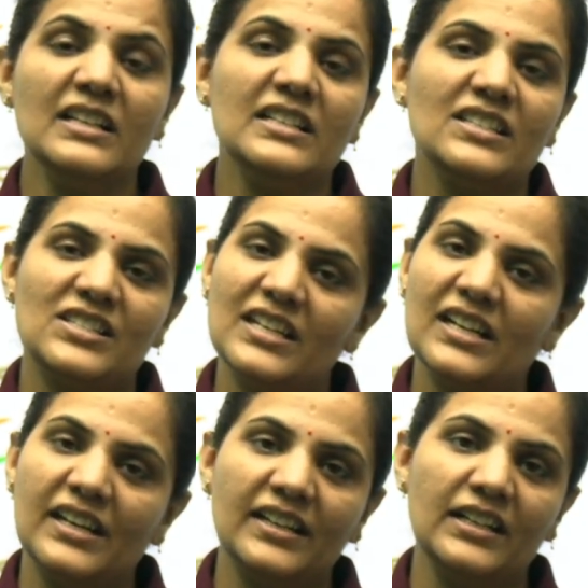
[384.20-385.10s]
stay
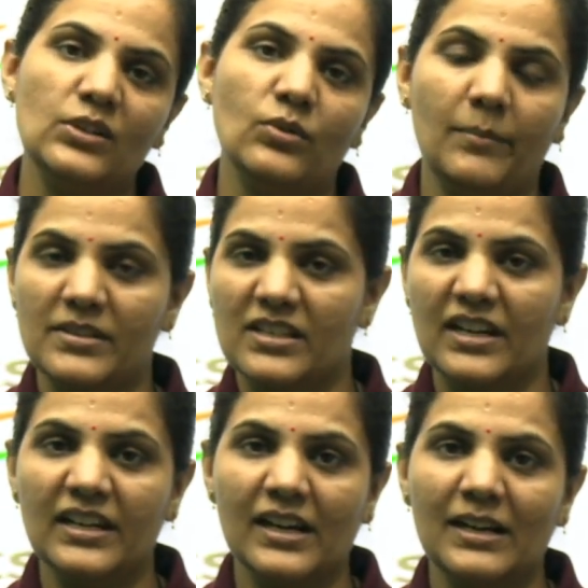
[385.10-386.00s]
connected to IMS Gate
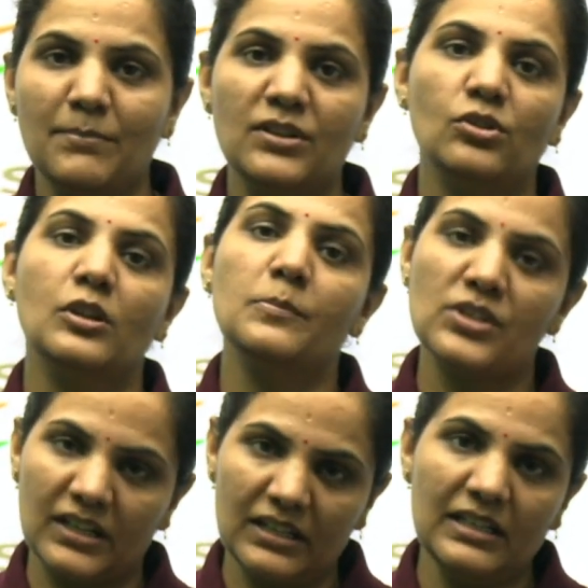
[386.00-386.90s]
Academy YouTube
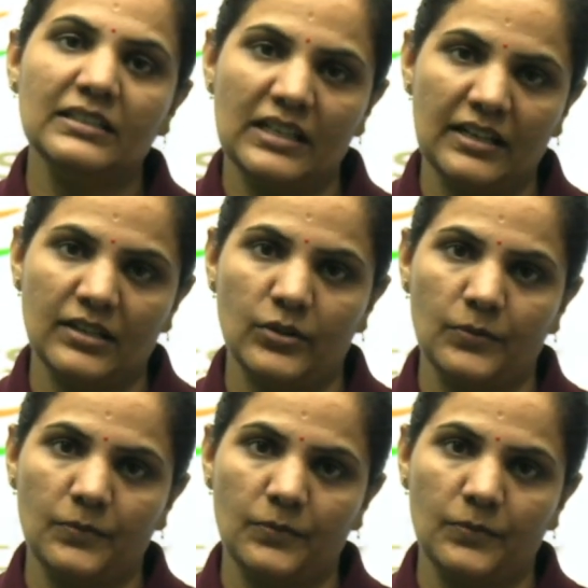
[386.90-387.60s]
channel. Thank you.